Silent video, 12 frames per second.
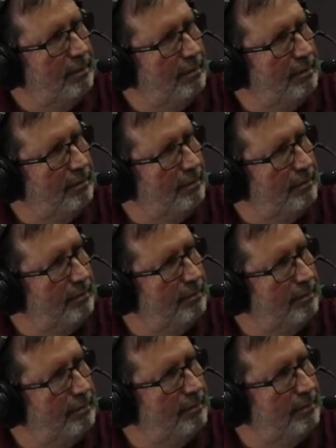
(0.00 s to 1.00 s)

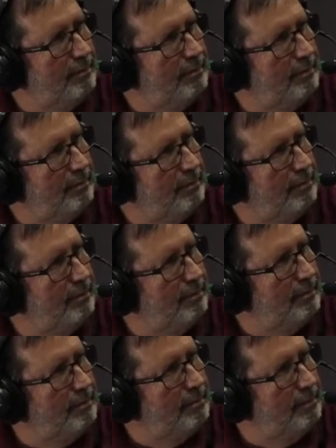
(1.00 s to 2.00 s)

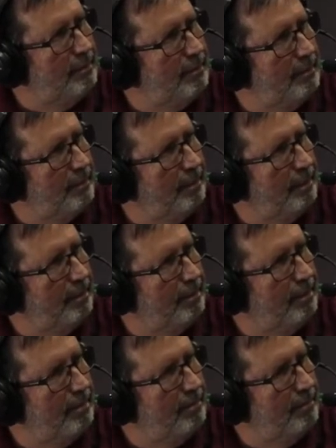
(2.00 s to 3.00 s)

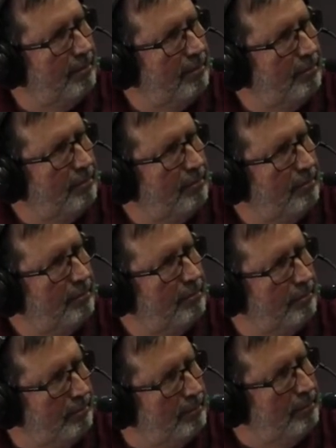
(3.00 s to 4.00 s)

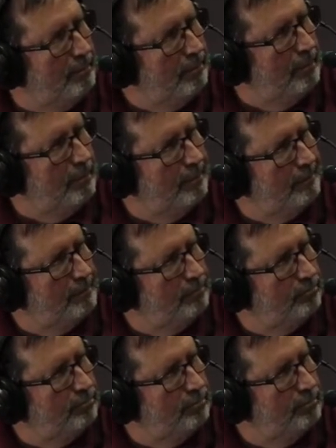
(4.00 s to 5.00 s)

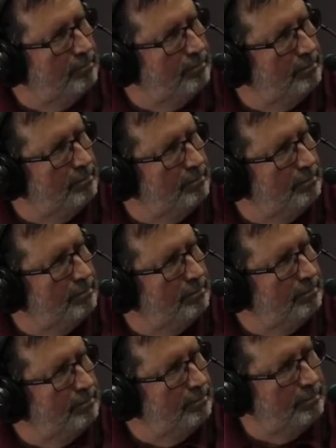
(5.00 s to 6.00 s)

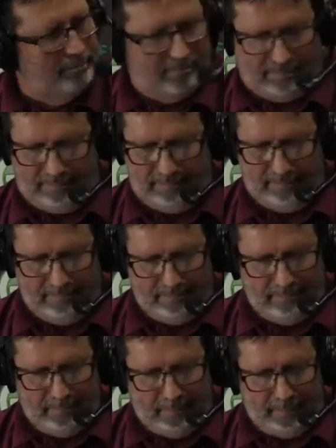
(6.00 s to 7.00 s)

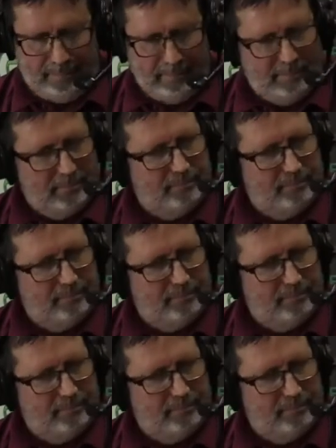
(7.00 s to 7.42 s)
(not speaking)